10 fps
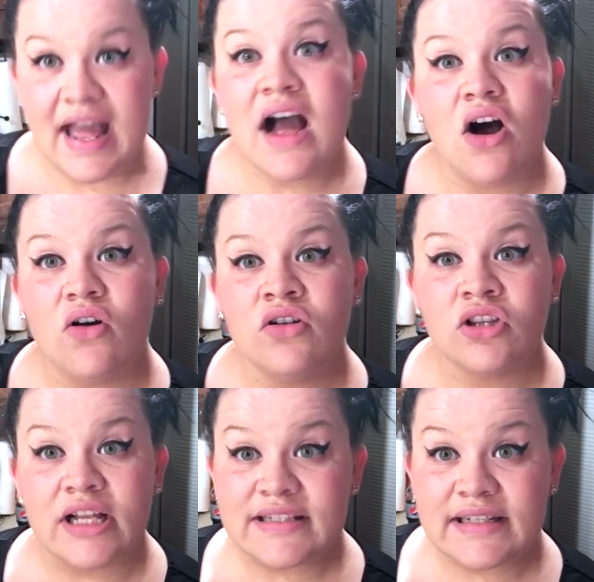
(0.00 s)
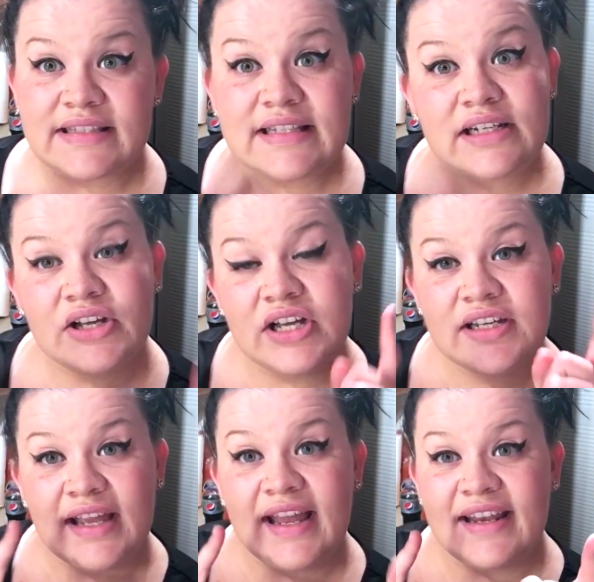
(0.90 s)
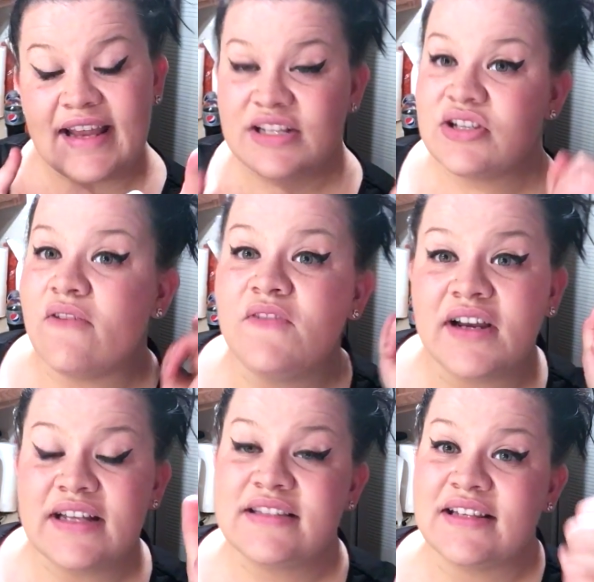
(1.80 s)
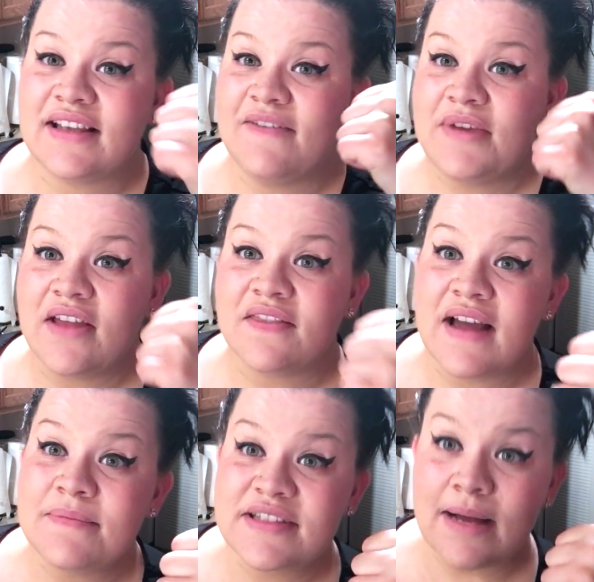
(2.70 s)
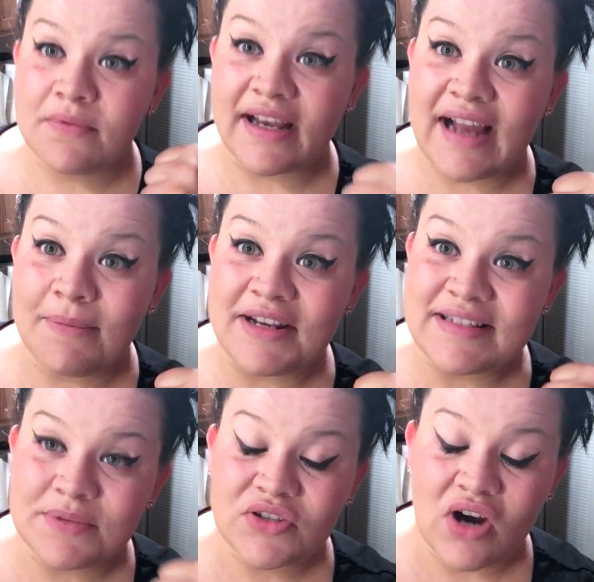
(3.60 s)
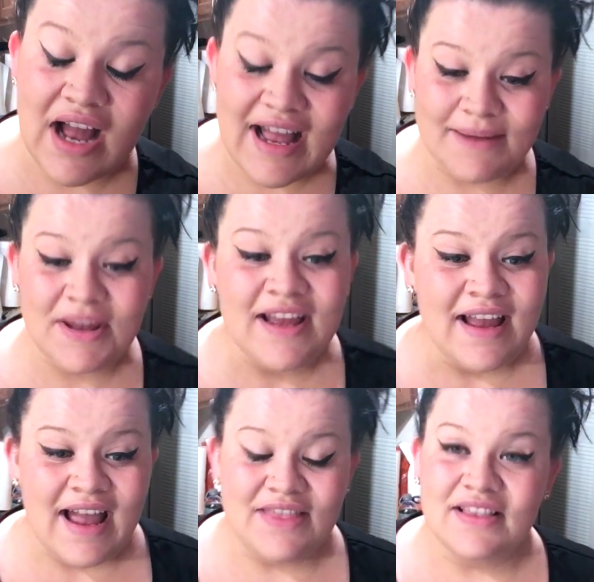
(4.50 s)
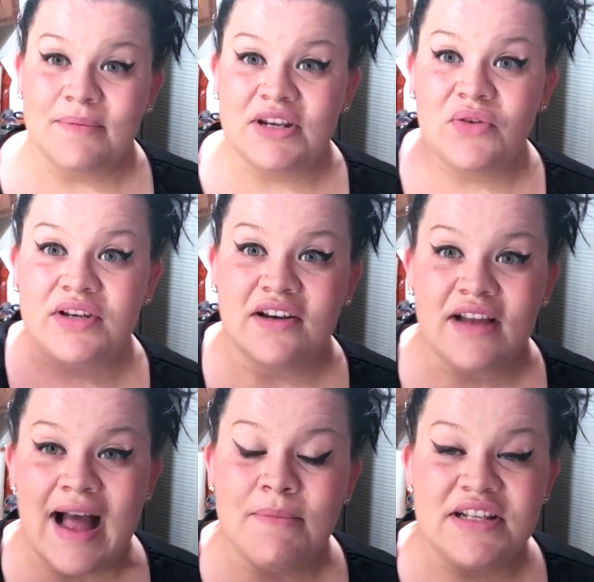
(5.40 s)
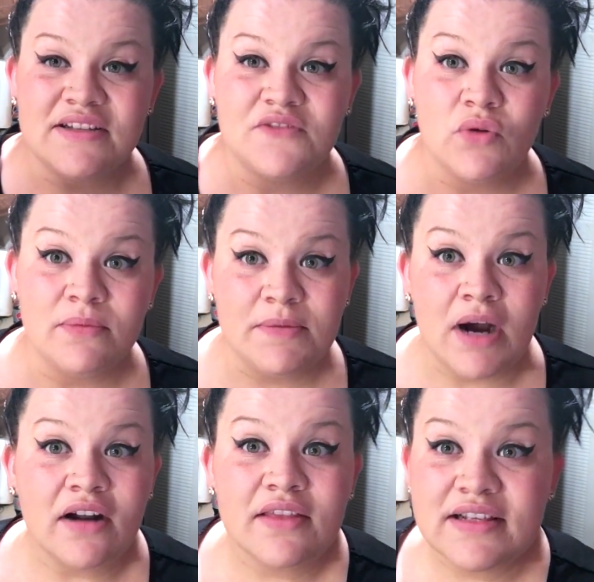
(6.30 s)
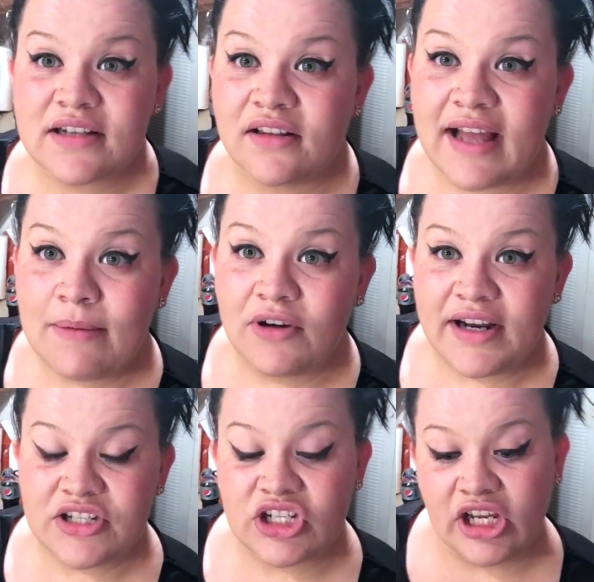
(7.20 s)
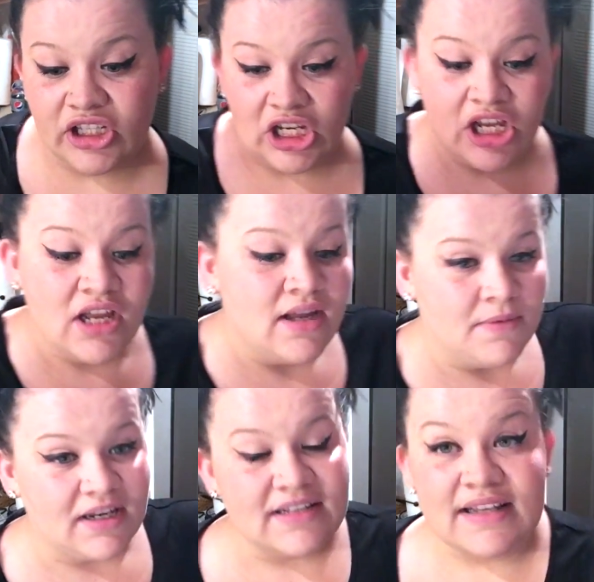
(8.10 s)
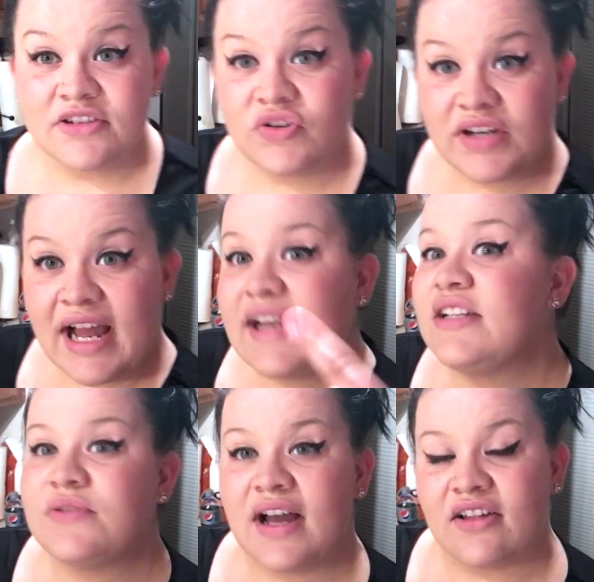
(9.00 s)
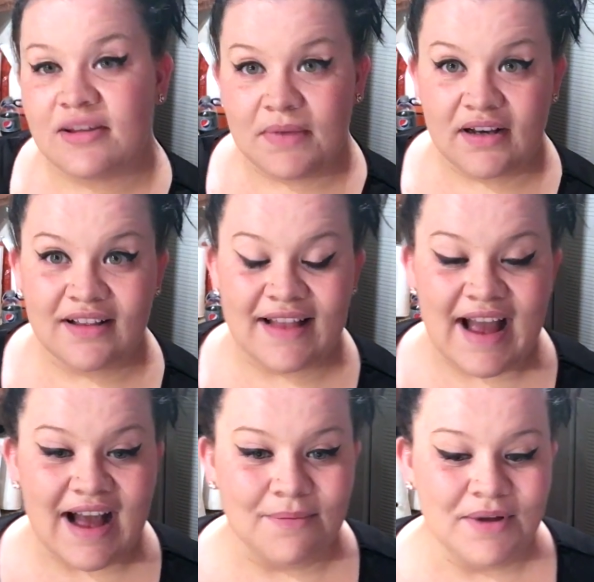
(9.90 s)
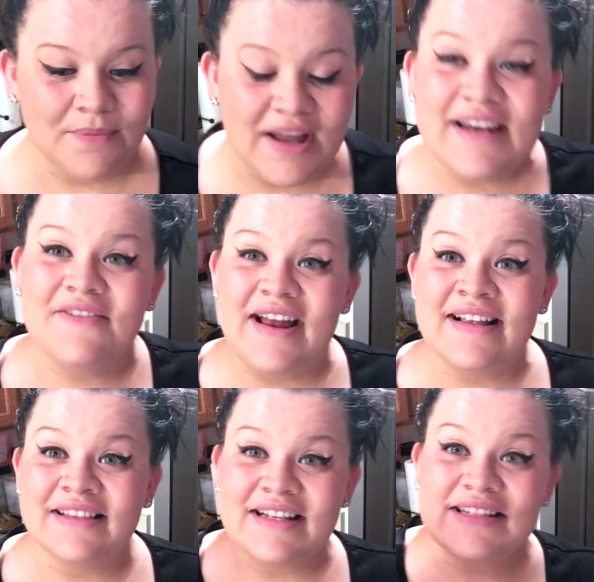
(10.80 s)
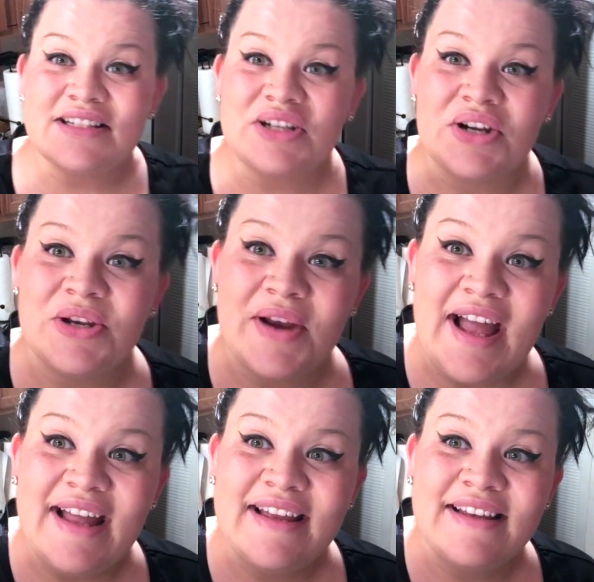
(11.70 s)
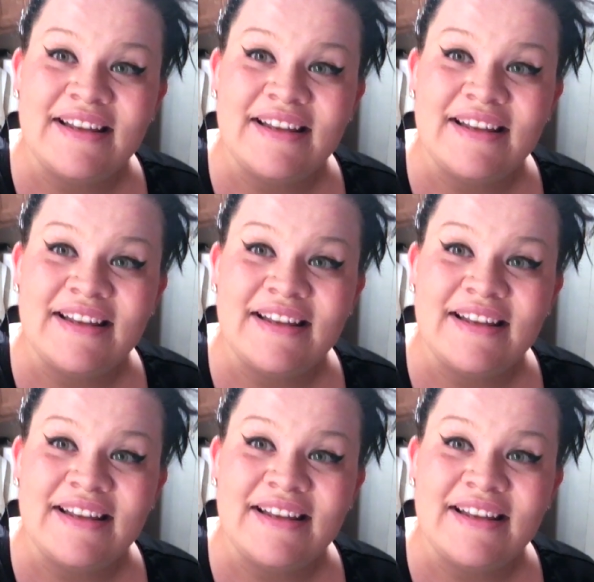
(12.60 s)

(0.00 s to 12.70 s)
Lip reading: now let's get to cooking. And don't forget to give me a thumbs up, like, comment, and subscribe. And let me know in the comments if you want to be part of this collaboration. Because then you and I could do a healthy bug collab. But anyway, let's get to cooking, okay?